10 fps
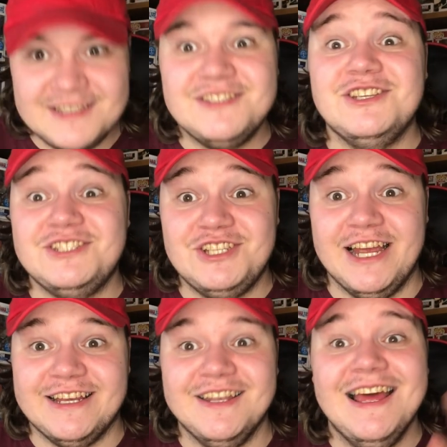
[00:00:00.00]
Just
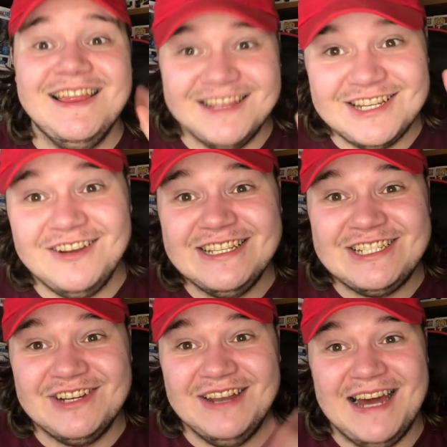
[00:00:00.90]
checking. There's only
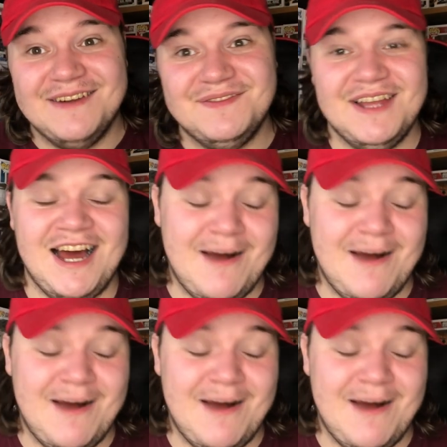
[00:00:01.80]
two left.